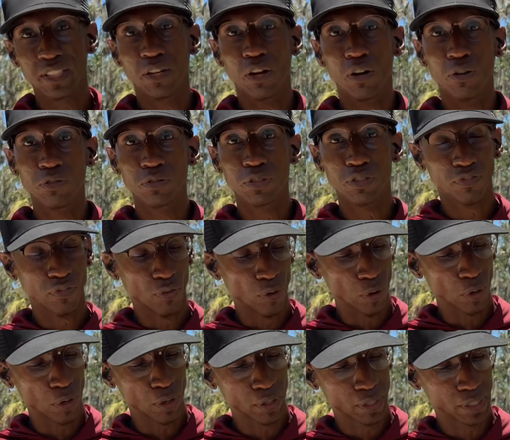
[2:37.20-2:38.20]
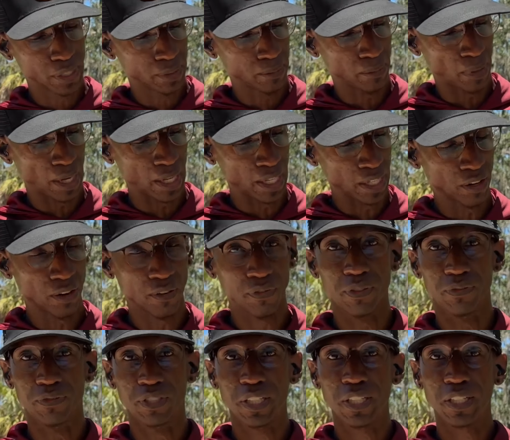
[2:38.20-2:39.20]
holders for my
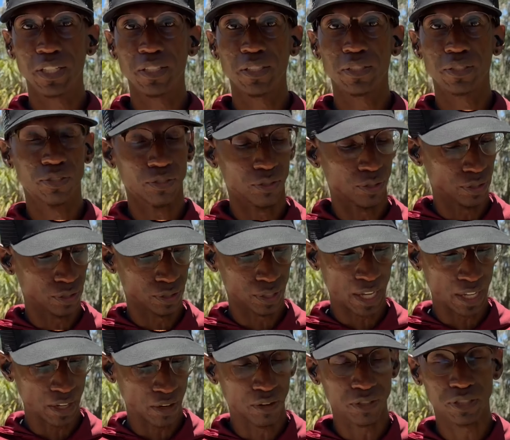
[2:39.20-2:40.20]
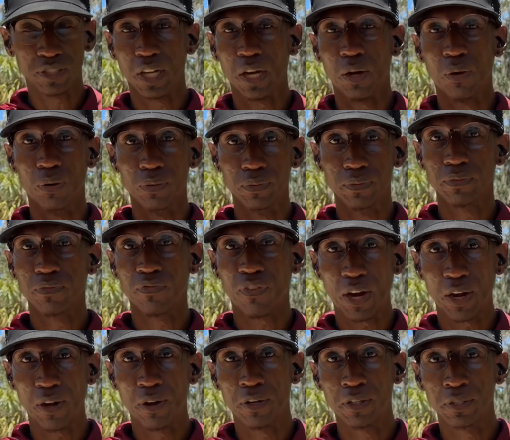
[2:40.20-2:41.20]
AR-15s or AR style
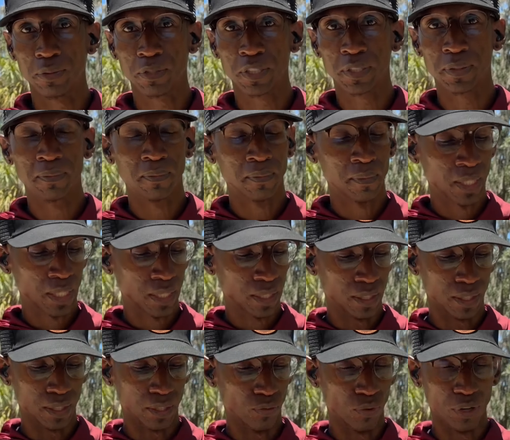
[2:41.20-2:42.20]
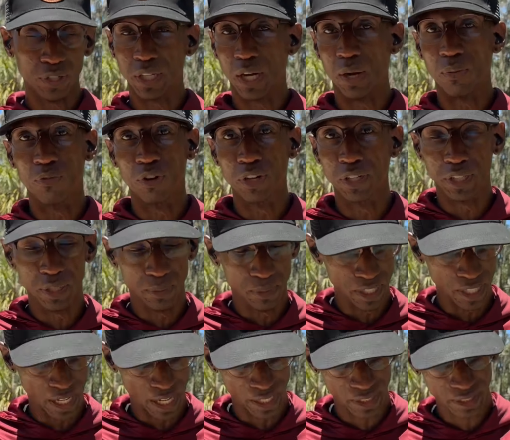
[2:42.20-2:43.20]
firearms, whether I'm running them or
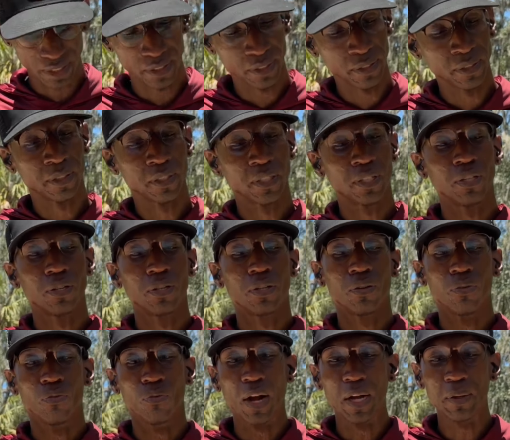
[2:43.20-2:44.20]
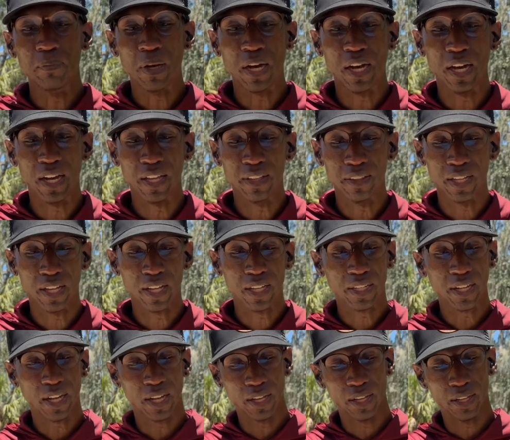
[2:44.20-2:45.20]
not. Right behind
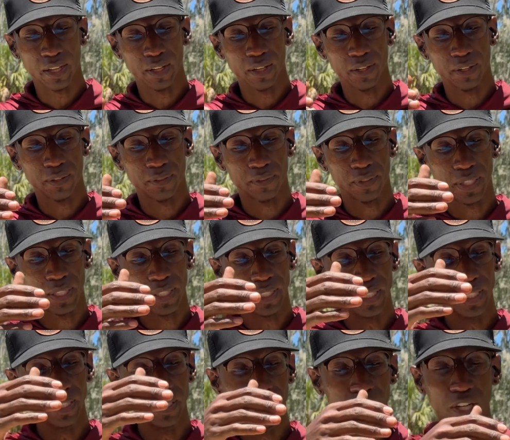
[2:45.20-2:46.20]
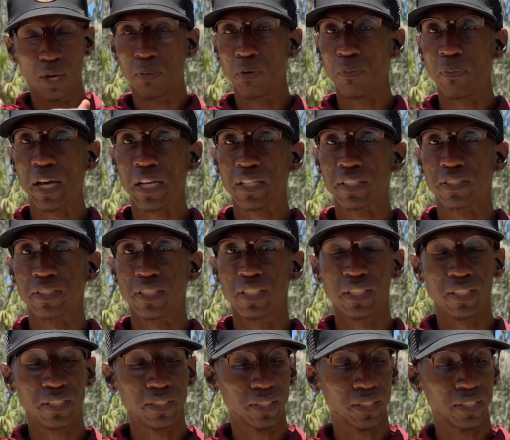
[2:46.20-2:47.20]
that, I have the double
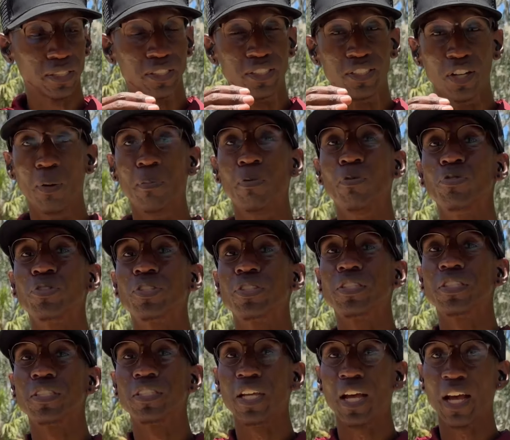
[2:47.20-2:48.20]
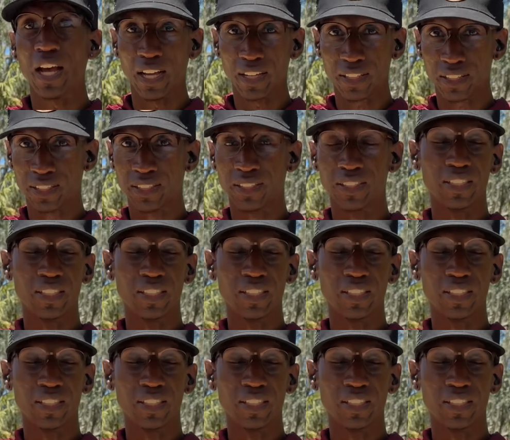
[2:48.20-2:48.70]
magazine, double stack